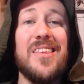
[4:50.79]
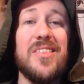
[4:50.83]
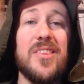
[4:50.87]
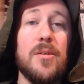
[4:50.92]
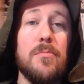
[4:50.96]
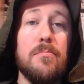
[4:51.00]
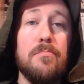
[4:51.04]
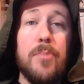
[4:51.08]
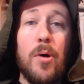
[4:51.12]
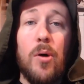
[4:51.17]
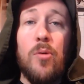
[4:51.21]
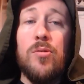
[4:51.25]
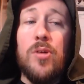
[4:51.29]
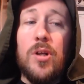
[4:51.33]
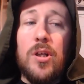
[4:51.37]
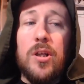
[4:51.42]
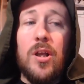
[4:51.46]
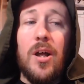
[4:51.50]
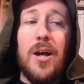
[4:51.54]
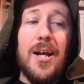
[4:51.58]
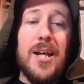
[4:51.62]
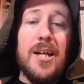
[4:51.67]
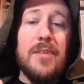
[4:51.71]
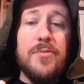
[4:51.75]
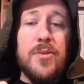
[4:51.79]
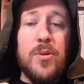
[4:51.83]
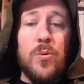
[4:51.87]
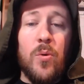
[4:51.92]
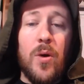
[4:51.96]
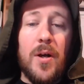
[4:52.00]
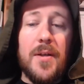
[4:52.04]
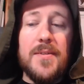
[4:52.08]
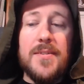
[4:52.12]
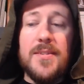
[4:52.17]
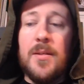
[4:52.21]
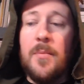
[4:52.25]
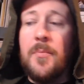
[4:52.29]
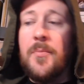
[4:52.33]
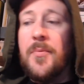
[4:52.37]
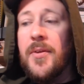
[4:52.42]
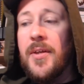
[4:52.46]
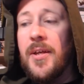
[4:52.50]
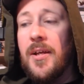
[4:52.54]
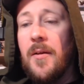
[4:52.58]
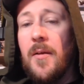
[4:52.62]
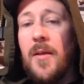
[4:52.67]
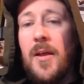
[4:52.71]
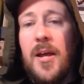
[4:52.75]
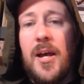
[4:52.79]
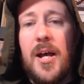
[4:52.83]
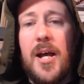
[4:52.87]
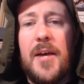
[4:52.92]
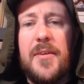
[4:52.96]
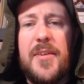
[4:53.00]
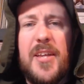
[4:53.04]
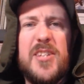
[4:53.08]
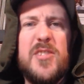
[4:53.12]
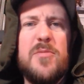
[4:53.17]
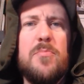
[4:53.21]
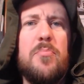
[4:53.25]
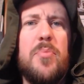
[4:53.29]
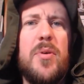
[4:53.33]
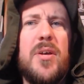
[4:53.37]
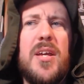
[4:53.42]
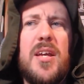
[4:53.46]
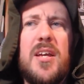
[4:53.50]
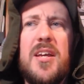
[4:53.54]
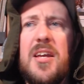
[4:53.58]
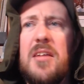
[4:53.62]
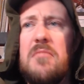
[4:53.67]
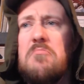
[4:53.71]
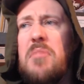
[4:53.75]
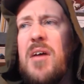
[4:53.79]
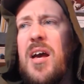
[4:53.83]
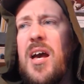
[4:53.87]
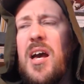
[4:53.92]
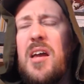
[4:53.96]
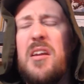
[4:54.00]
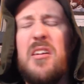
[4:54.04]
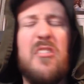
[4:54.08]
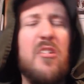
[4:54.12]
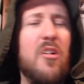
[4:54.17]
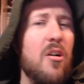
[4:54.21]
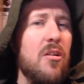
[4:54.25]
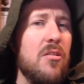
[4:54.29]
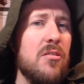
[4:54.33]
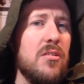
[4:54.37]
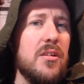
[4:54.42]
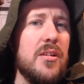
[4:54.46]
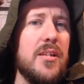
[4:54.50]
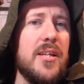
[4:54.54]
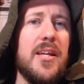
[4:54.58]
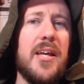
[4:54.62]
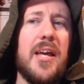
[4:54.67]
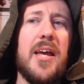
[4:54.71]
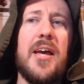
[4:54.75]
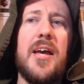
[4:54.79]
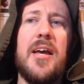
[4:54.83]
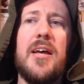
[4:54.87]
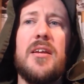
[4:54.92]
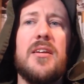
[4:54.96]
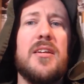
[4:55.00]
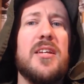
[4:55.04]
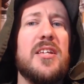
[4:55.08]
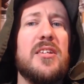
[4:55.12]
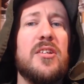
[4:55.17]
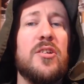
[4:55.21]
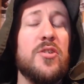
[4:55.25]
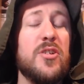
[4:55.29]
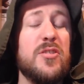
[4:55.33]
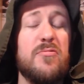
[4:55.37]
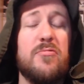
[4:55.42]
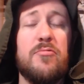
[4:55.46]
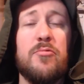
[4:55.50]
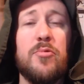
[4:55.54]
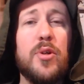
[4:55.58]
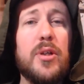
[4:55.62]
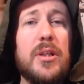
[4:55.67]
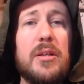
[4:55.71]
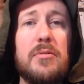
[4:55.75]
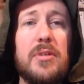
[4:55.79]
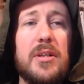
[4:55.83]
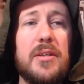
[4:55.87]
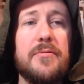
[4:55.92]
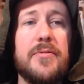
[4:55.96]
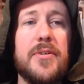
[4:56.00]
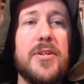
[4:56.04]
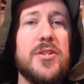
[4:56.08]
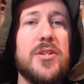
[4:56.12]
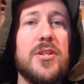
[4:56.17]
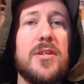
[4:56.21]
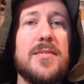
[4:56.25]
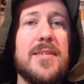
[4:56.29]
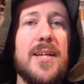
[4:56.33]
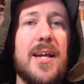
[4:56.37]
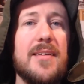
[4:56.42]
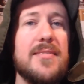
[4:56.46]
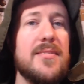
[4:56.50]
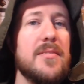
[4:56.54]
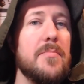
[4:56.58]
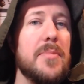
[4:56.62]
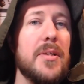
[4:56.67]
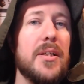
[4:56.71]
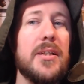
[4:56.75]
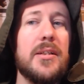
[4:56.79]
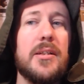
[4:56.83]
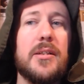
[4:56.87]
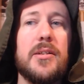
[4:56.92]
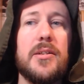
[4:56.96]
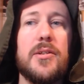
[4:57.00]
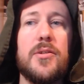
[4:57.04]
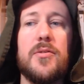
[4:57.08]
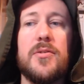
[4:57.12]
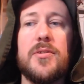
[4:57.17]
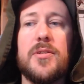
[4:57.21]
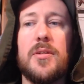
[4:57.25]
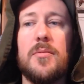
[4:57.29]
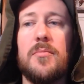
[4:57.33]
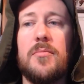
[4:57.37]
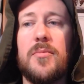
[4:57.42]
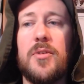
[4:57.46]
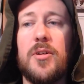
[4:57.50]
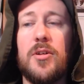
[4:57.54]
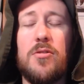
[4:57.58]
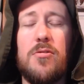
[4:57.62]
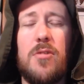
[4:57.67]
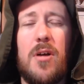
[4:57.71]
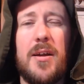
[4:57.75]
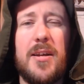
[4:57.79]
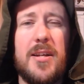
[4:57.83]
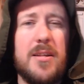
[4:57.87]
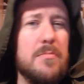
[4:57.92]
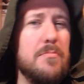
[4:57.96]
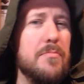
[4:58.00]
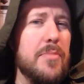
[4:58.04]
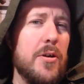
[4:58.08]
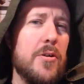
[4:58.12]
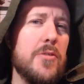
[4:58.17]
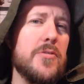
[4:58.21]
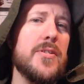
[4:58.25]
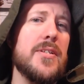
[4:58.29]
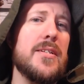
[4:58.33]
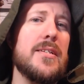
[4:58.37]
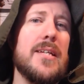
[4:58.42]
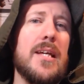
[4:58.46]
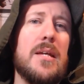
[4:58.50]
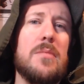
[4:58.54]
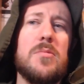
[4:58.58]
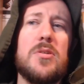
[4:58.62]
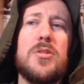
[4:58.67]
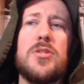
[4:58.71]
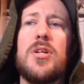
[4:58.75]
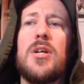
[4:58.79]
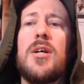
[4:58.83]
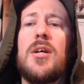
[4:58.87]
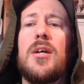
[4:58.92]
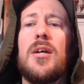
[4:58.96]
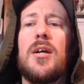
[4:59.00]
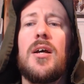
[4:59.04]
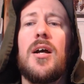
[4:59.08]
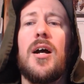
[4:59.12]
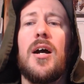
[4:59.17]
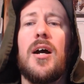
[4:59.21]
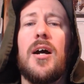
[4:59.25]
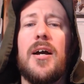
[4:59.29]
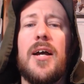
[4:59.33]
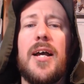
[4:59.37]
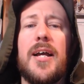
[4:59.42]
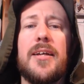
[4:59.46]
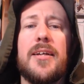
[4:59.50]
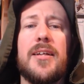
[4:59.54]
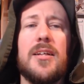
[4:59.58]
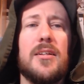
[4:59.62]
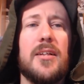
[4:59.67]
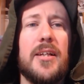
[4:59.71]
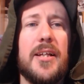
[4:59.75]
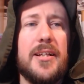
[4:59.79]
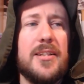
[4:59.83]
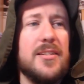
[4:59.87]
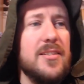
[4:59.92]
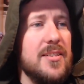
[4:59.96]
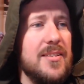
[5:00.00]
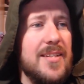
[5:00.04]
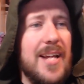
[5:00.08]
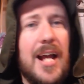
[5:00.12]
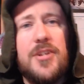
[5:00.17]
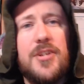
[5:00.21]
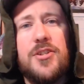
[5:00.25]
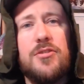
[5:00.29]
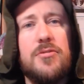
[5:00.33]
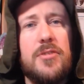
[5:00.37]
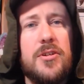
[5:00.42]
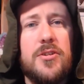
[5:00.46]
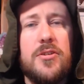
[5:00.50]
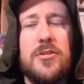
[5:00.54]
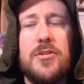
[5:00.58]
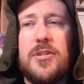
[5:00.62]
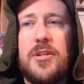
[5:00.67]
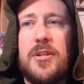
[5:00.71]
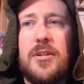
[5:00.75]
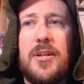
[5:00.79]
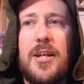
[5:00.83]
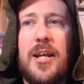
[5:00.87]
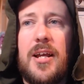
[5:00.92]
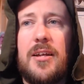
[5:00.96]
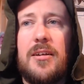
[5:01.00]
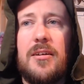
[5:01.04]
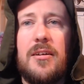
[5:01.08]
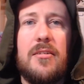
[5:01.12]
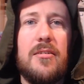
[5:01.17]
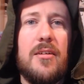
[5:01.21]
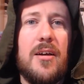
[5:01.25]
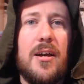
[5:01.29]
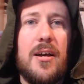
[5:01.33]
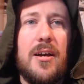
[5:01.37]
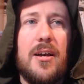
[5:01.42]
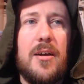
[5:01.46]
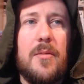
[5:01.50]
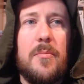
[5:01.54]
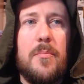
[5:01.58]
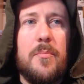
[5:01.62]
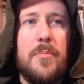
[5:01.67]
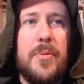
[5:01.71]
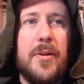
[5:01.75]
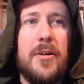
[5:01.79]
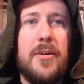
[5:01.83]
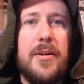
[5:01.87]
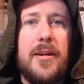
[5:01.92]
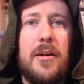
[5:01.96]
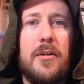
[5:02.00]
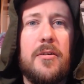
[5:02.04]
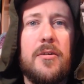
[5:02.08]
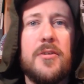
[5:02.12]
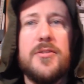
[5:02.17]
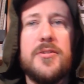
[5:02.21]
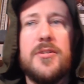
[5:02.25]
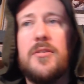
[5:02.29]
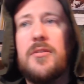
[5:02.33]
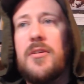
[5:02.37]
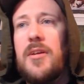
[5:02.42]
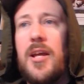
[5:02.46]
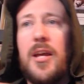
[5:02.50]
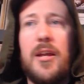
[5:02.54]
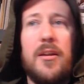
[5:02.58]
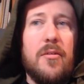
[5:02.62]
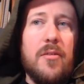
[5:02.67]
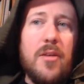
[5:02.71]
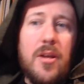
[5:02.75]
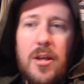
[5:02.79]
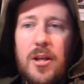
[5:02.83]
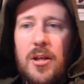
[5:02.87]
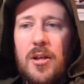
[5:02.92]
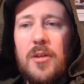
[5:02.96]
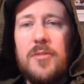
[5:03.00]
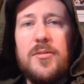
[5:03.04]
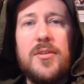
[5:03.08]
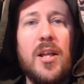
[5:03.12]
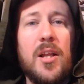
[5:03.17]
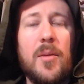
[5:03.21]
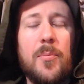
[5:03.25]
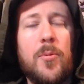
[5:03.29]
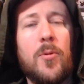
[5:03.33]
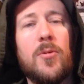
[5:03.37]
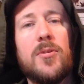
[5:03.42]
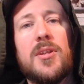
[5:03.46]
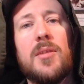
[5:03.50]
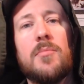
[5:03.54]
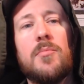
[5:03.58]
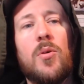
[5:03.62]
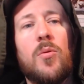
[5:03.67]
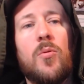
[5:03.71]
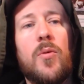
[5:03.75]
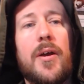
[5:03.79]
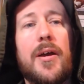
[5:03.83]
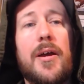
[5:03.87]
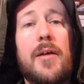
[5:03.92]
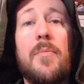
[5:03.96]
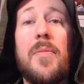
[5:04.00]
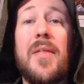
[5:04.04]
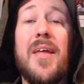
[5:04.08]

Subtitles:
a look at the Boneclaw if you want something that's big and bad and ugly and looks really, really vicious, has the ability to do some necrotic and piercing damage, and can like snatch creatures and player characters and teleport them